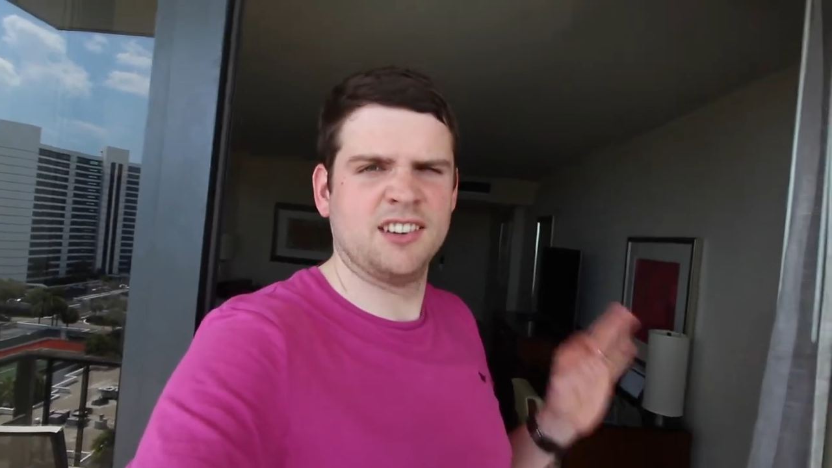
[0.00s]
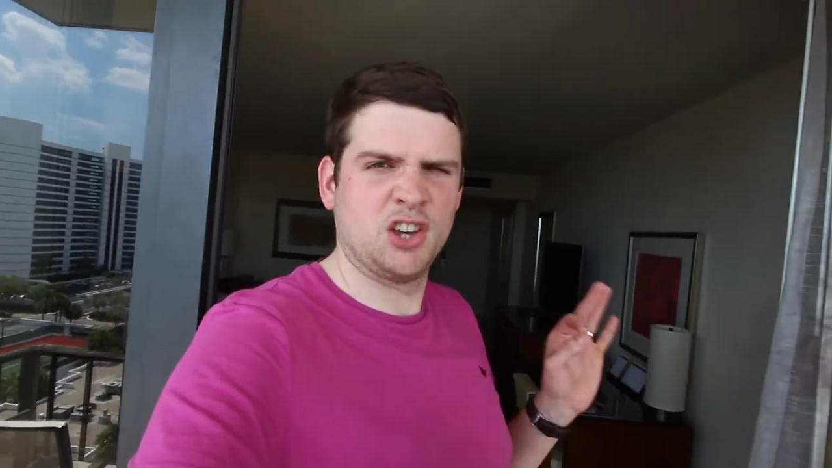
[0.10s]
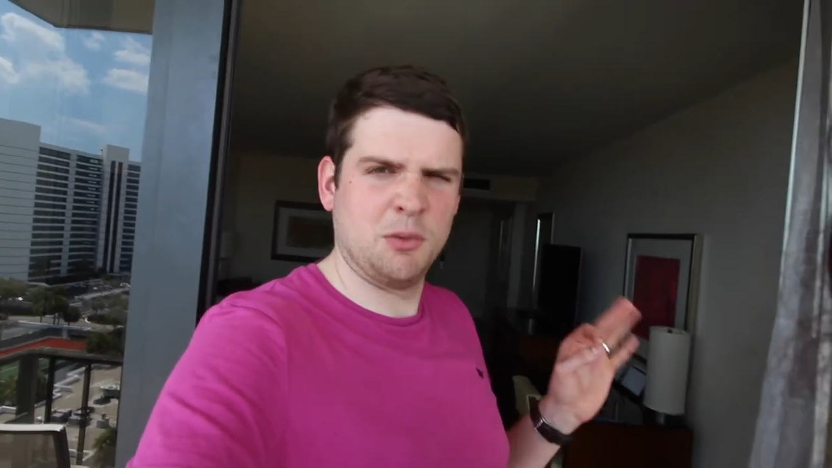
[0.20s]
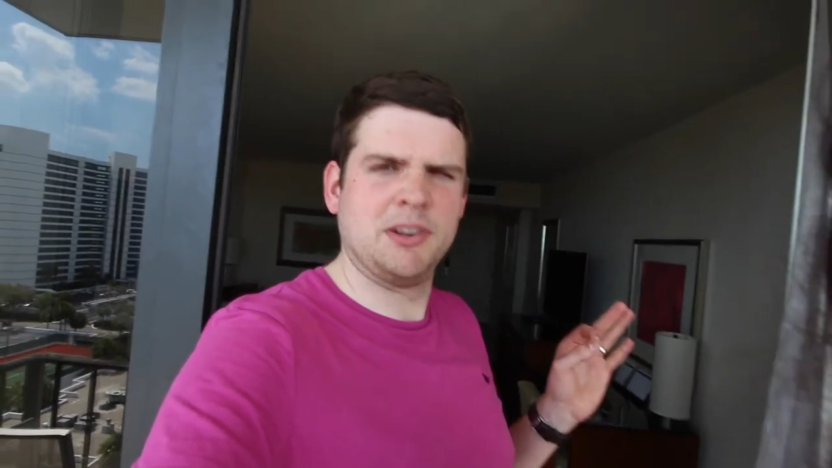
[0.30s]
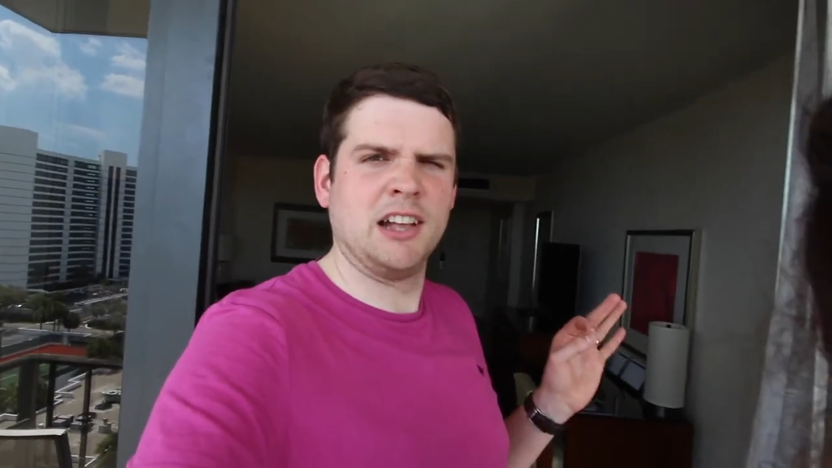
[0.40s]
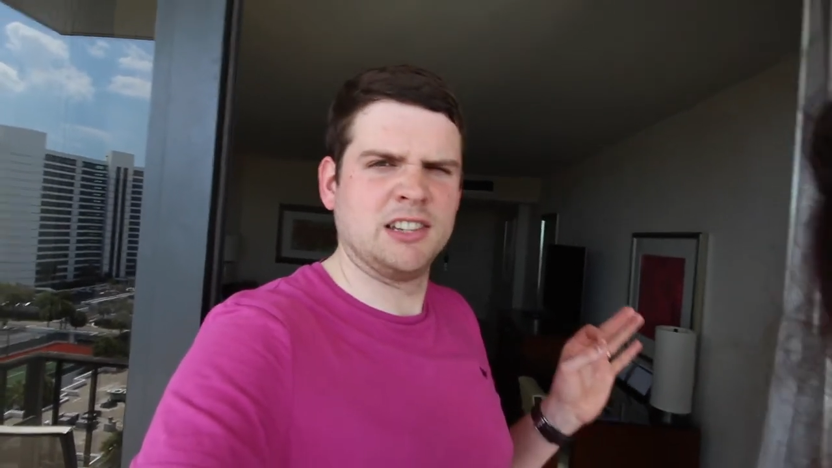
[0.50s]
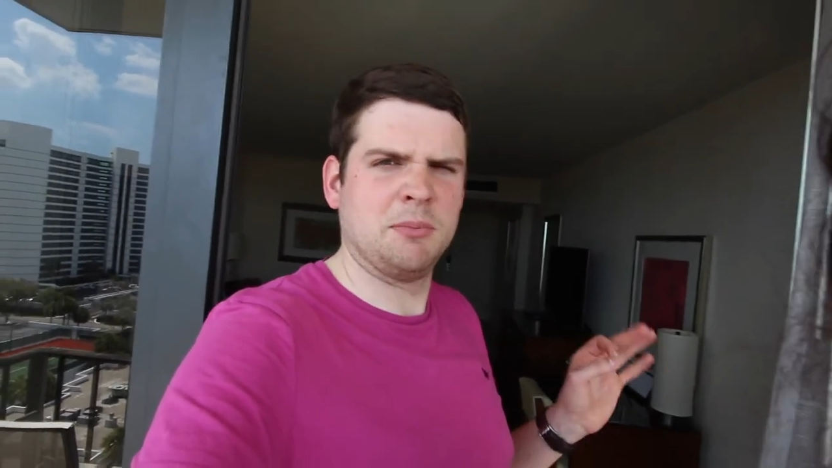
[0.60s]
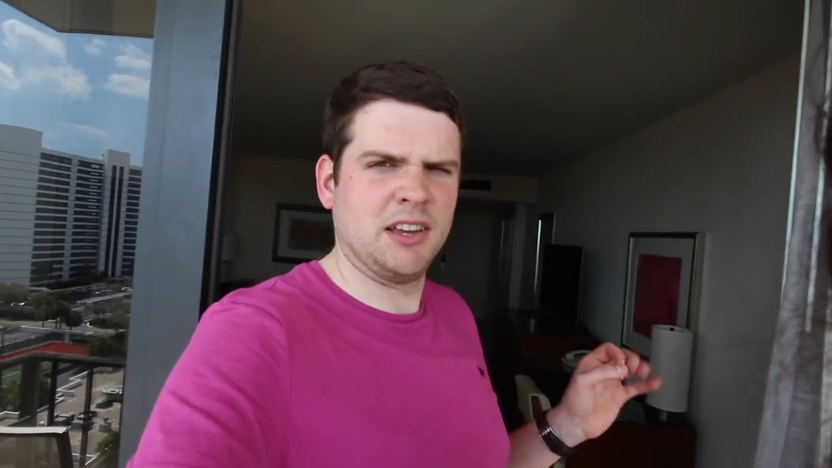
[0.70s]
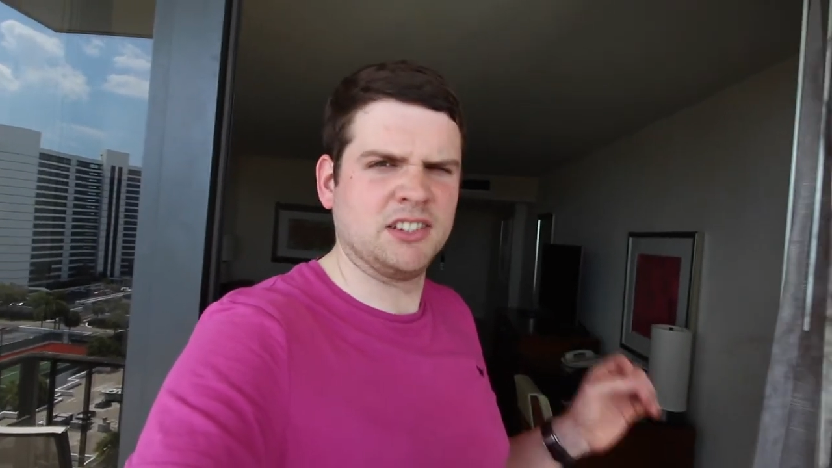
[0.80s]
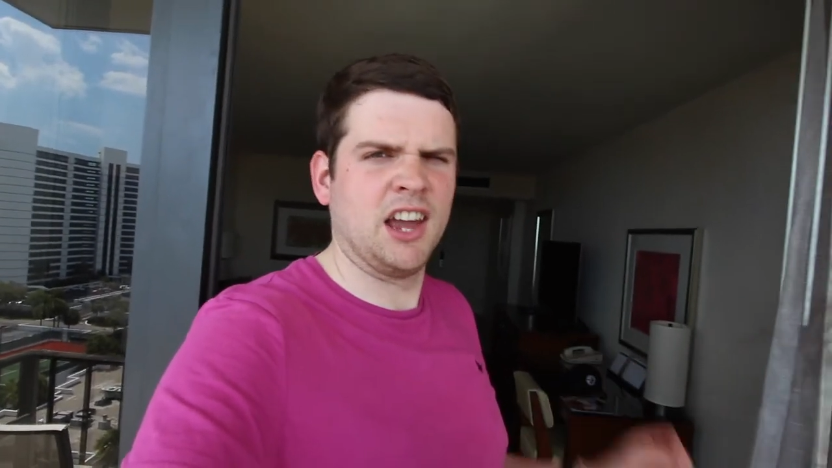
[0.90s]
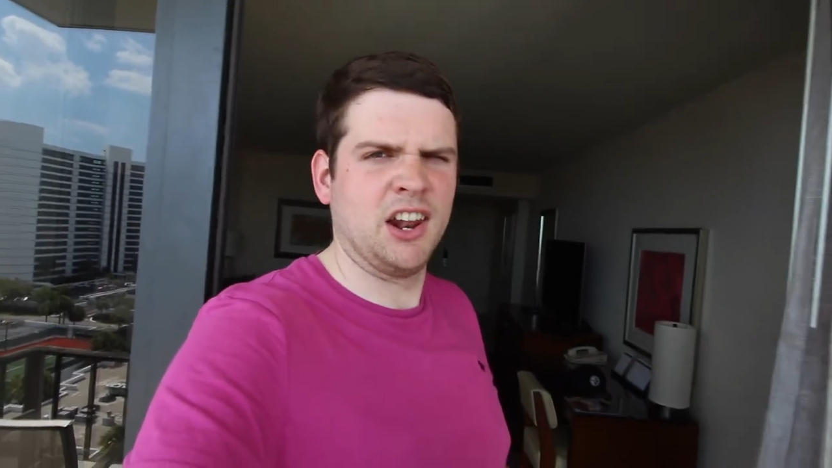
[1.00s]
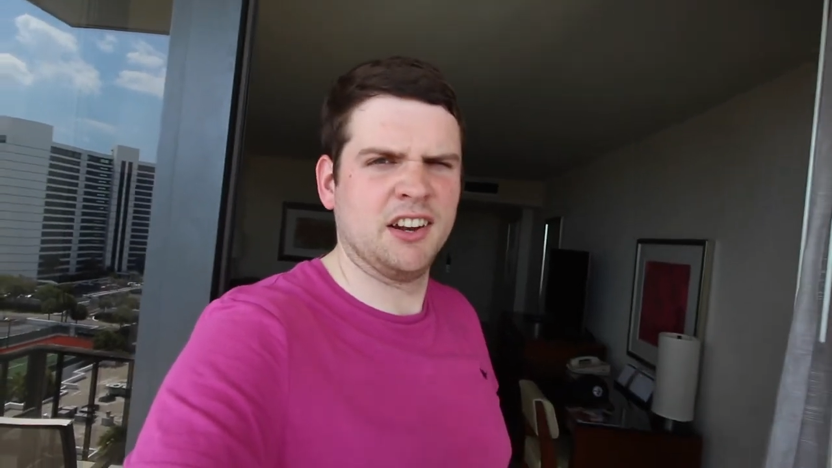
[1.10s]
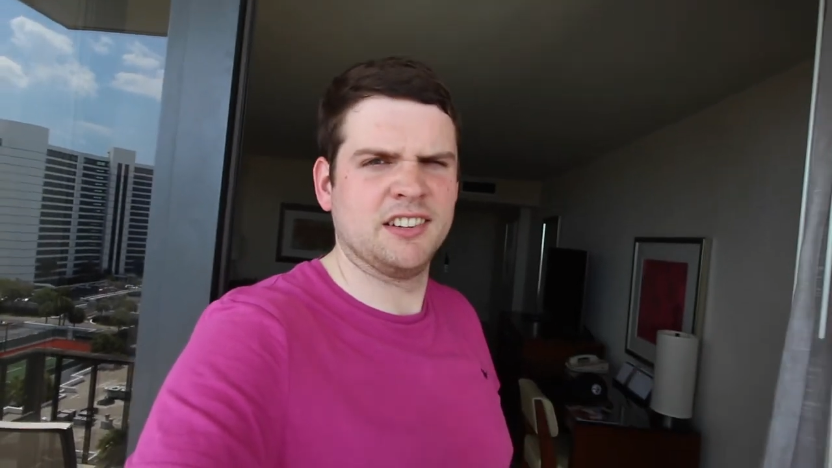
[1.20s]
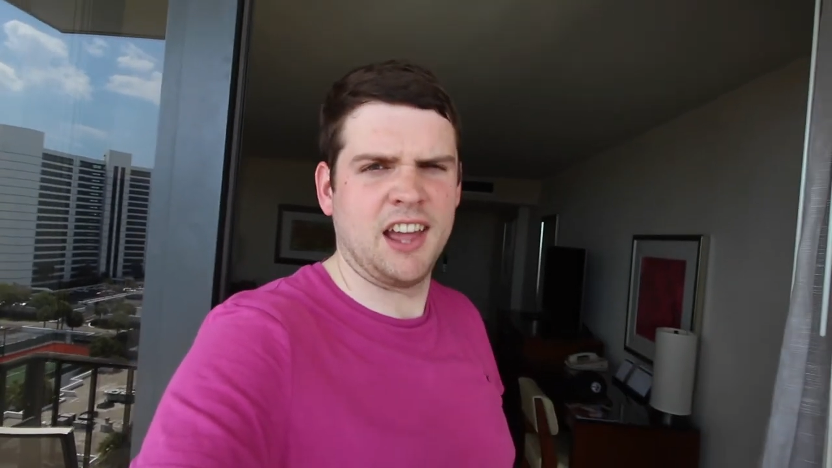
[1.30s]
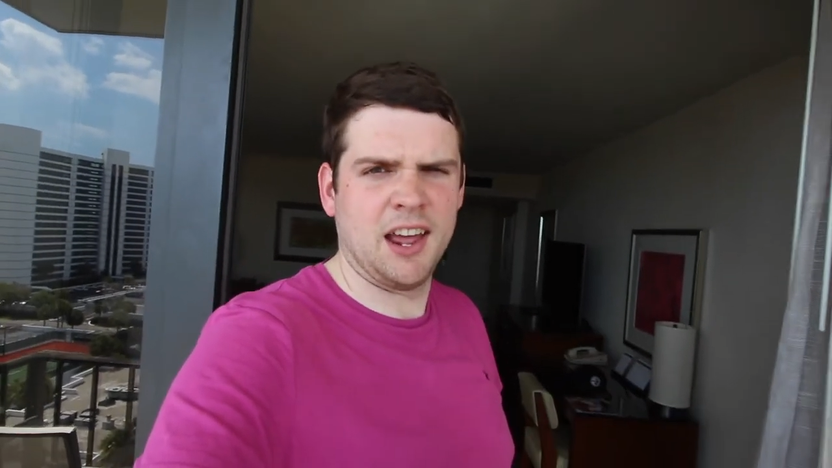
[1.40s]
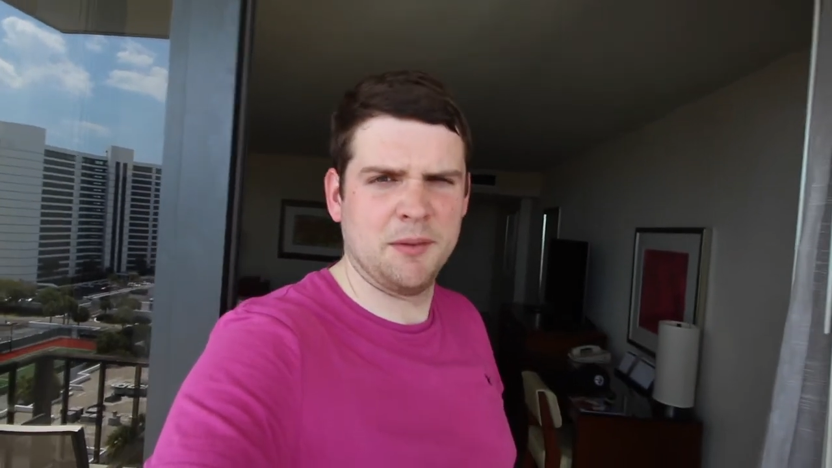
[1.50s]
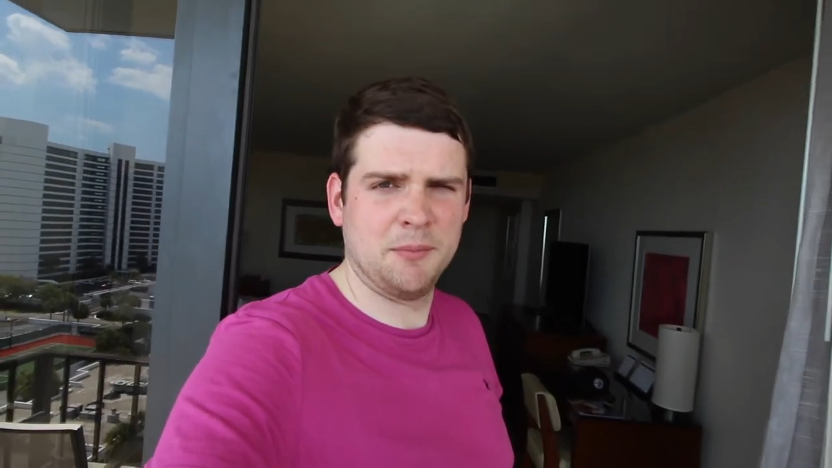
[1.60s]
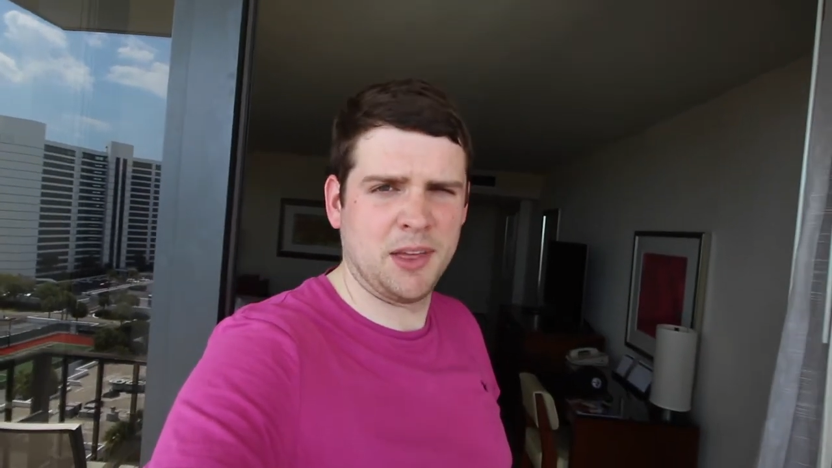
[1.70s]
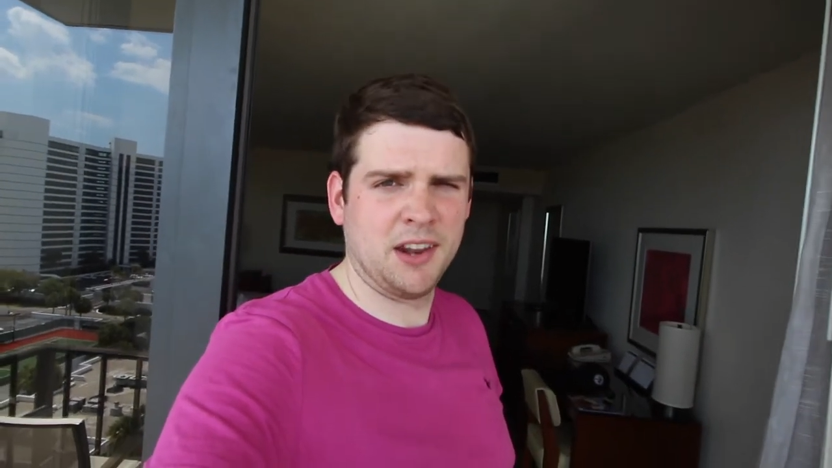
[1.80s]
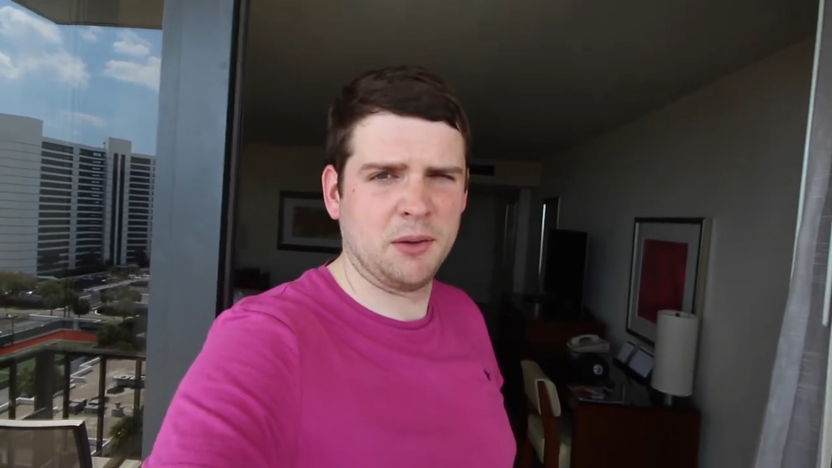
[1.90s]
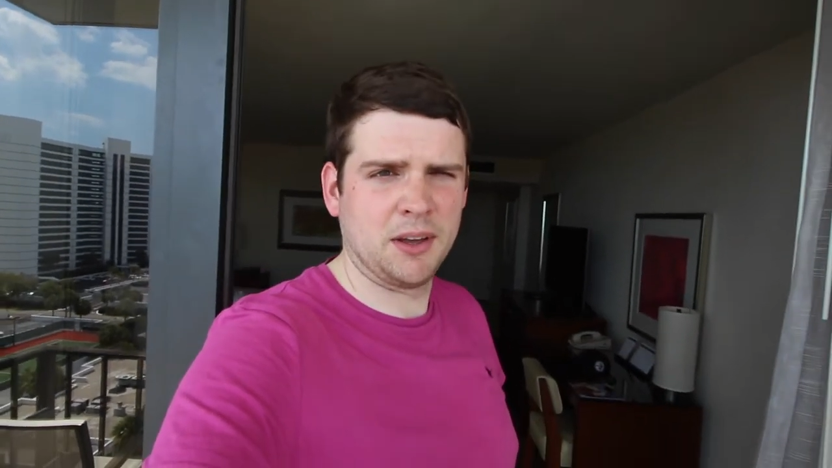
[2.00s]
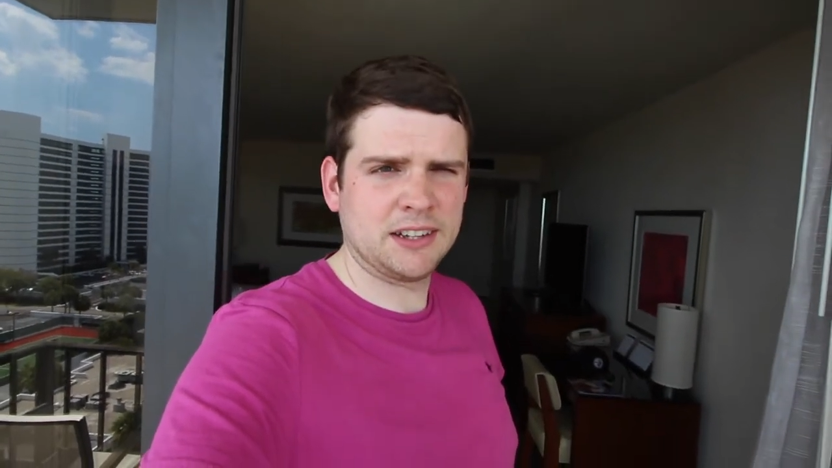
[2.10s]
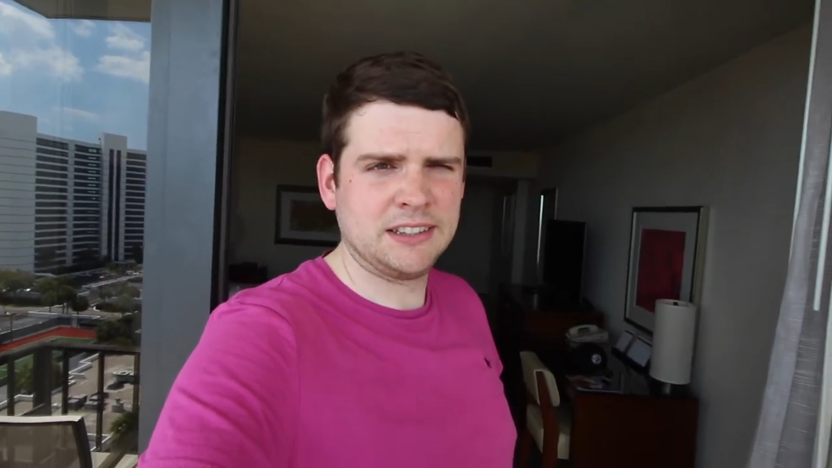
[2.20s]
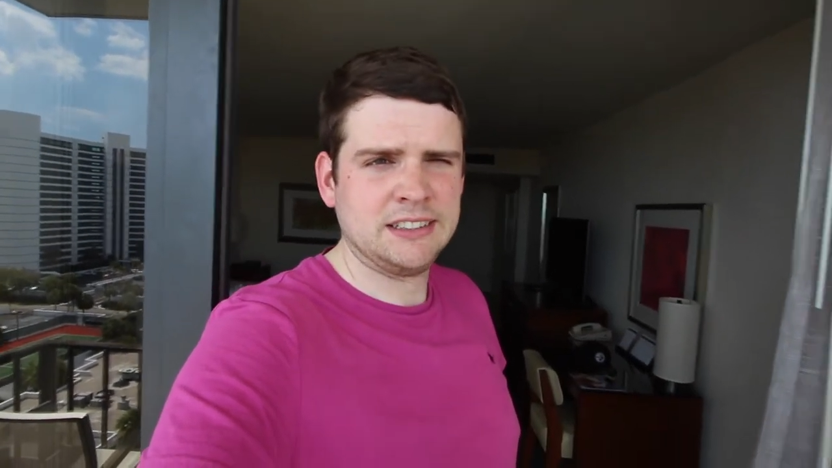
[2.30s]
Could potentially be a 10 out of 10 by the end of the week.